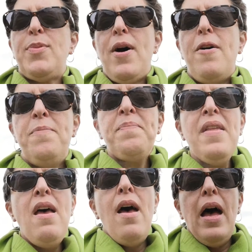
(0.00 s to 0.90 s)
well.
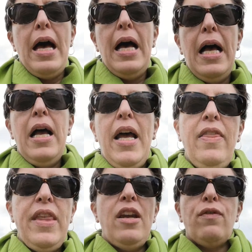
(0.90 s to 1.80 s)

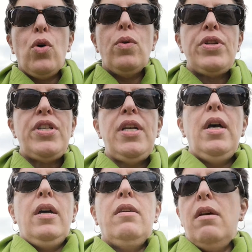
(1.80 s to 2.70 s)
And then of course,
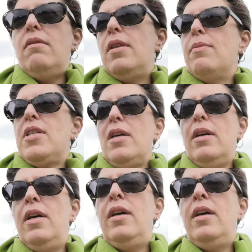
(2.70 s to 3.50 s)
you know, there was a